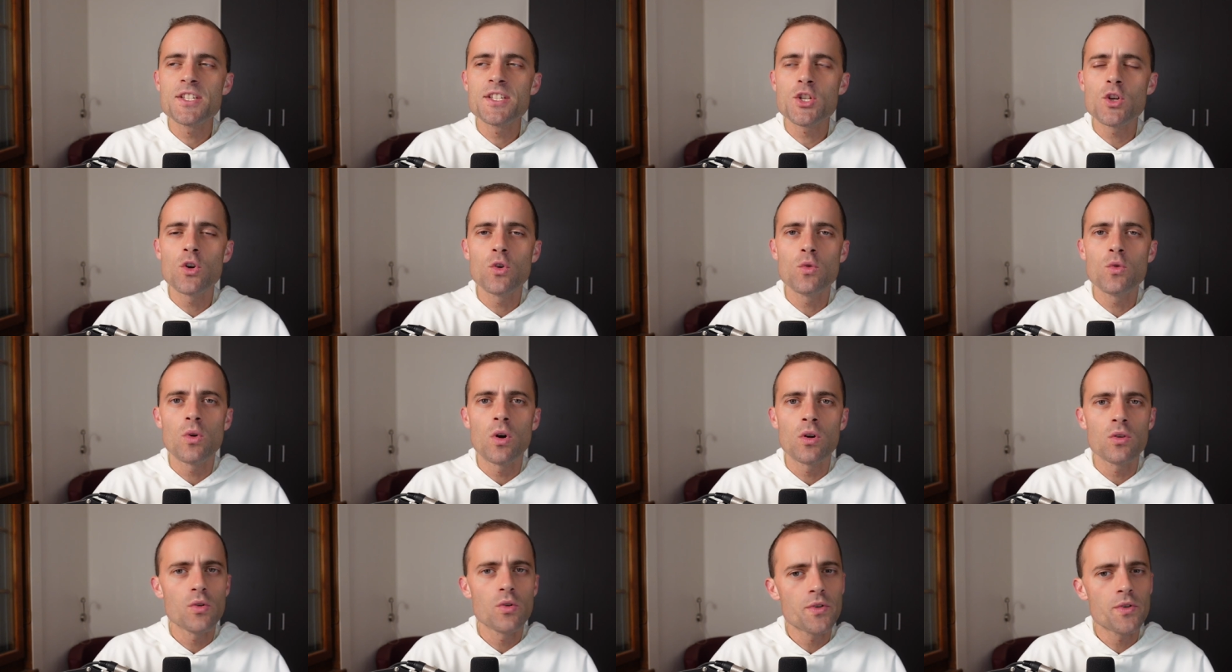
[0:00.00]
And
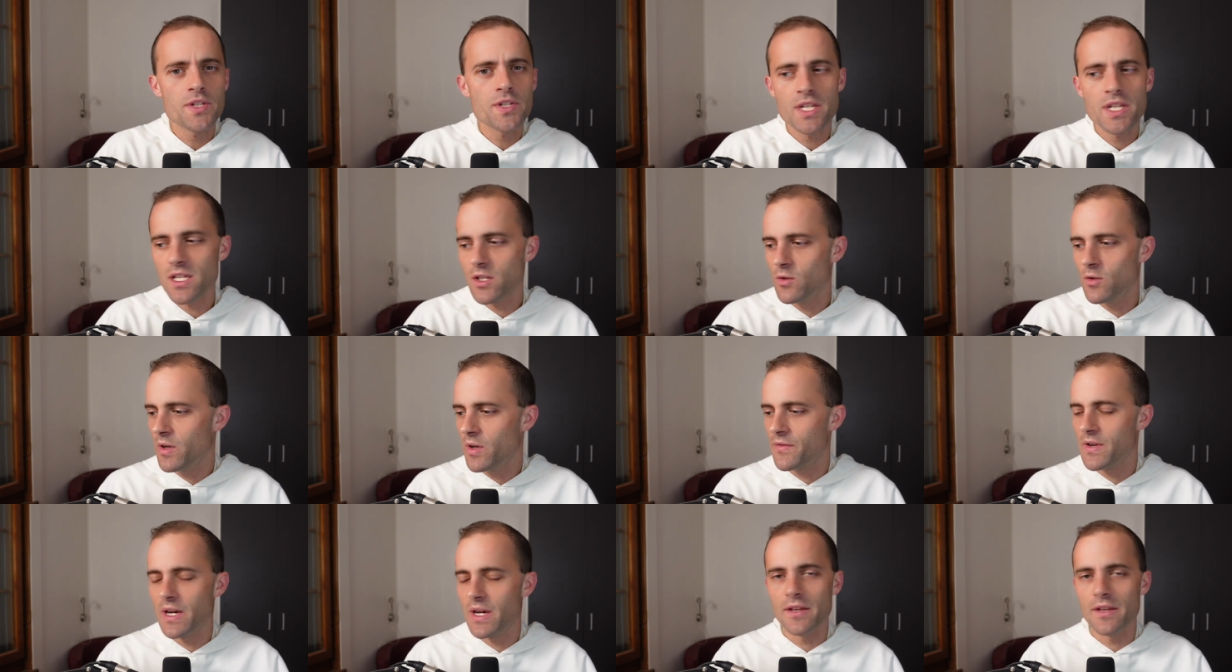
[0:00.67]
so our Lord is
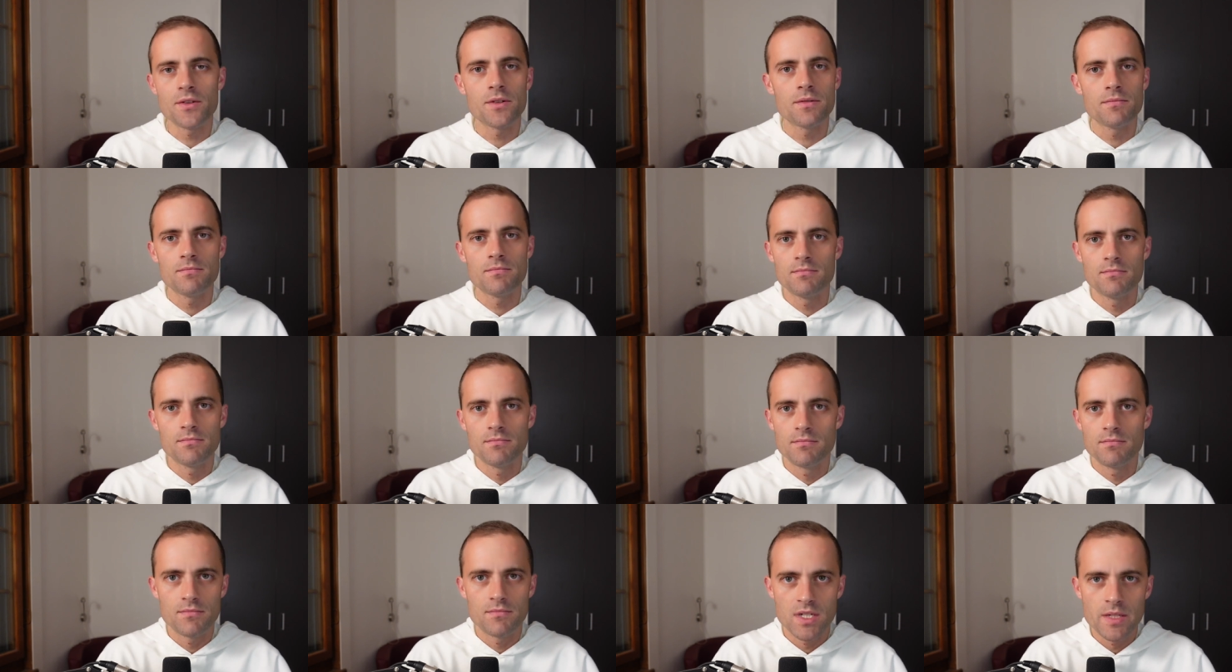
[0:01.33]
saying, You have neither
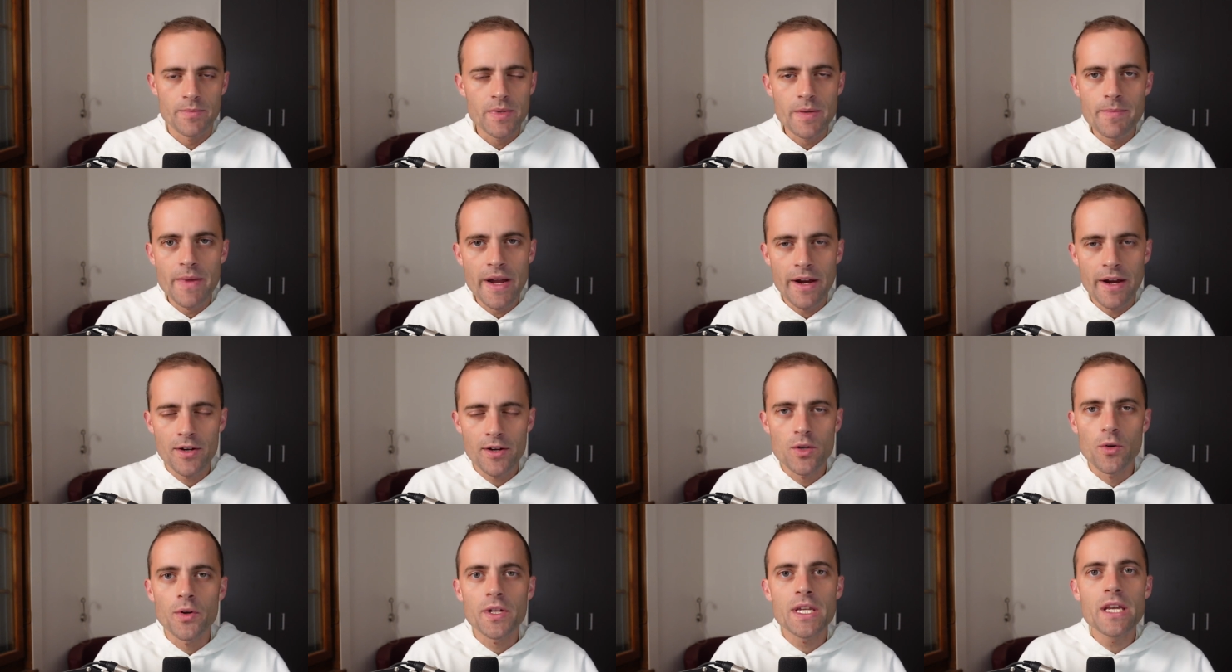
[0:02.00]
to be
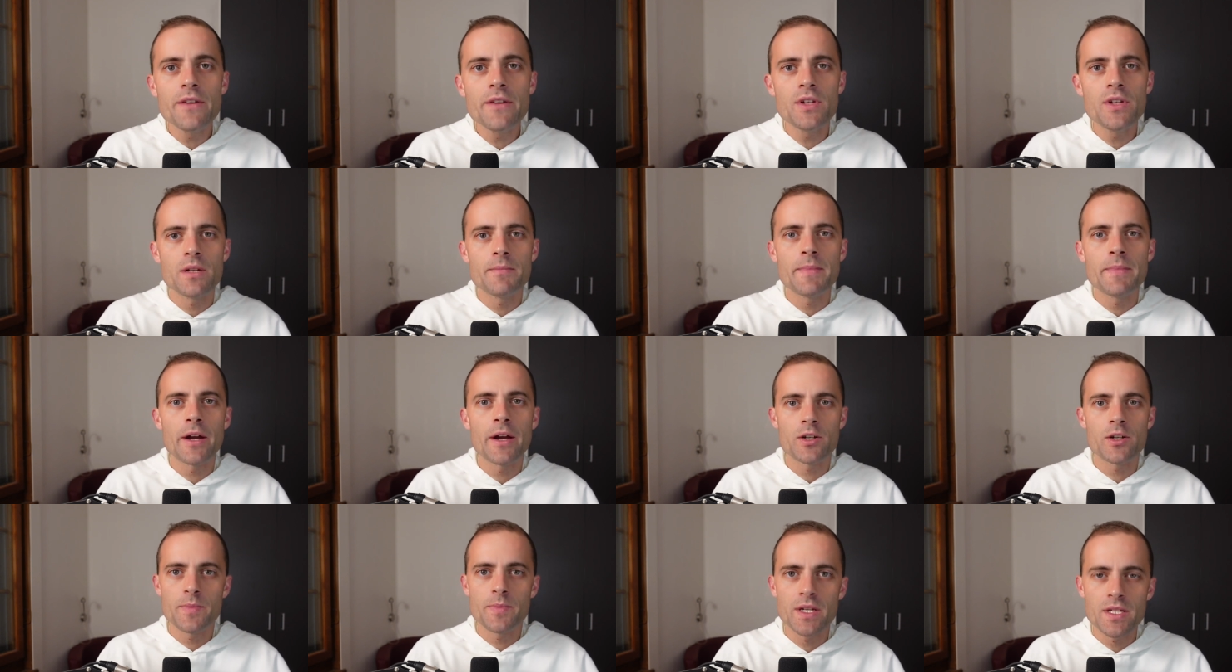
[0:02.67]
married nor given
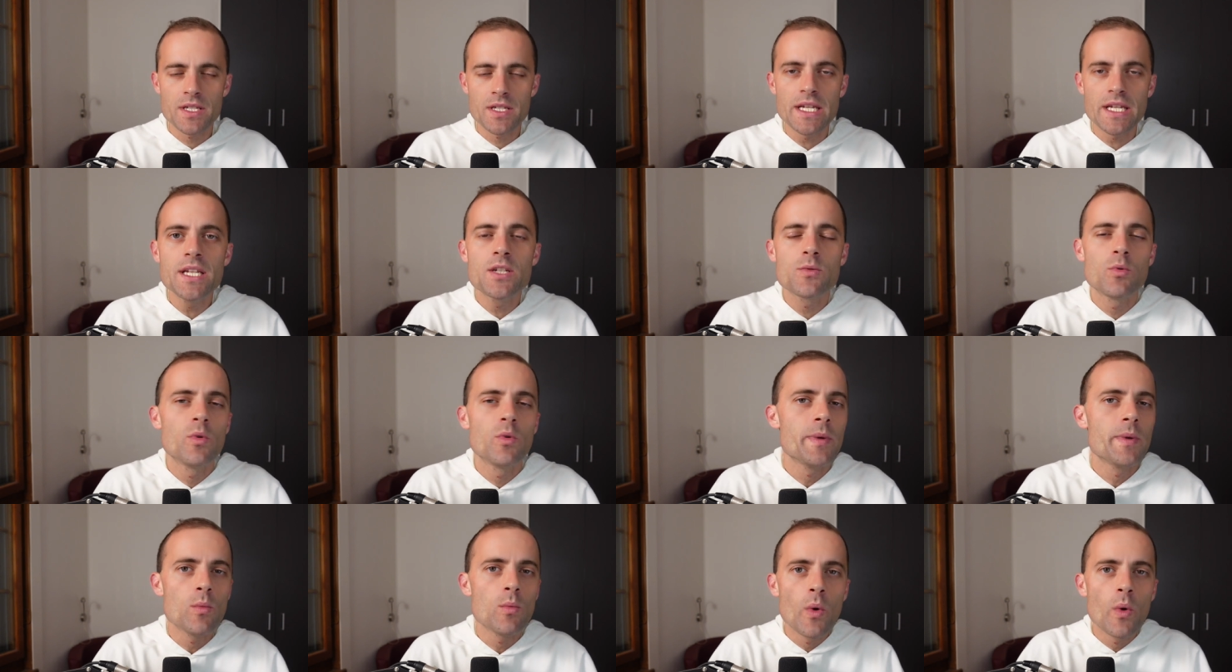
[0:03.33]
in marriage because
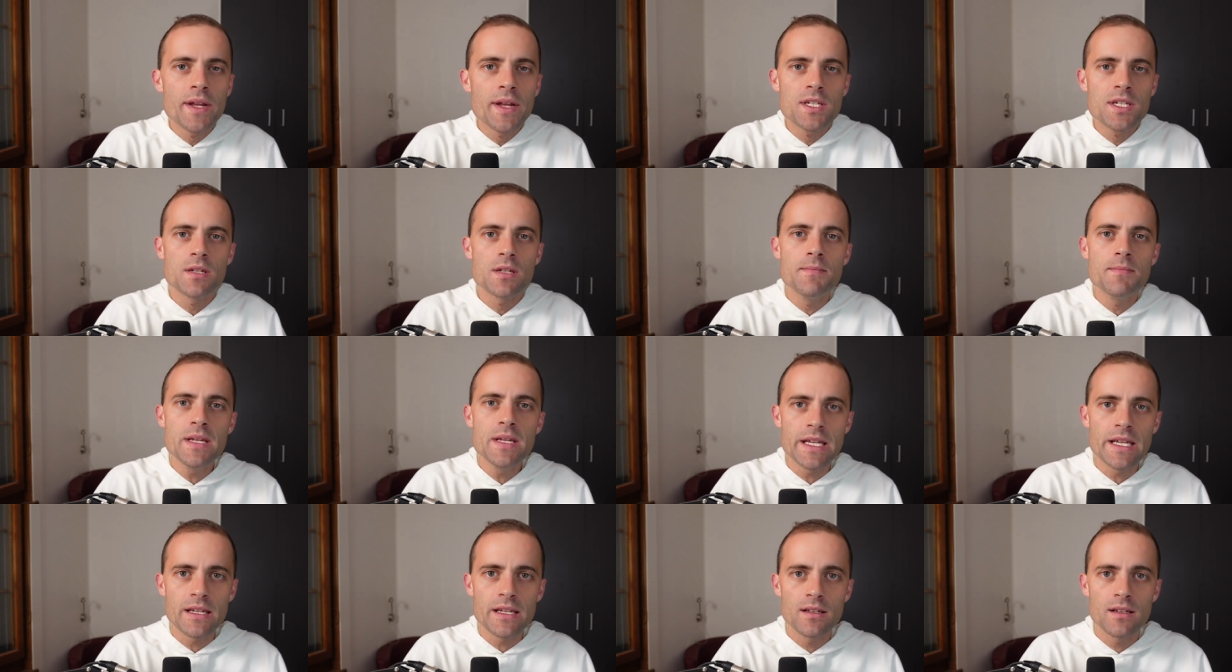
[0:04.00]
each will be wed
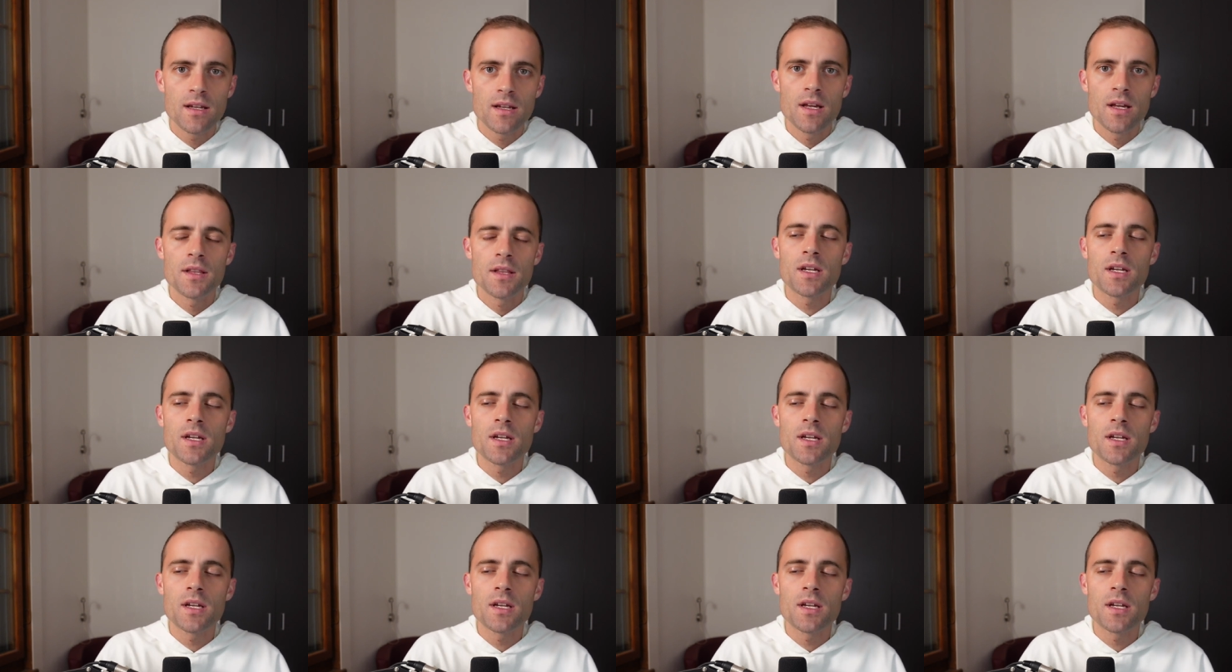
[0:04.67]
to me.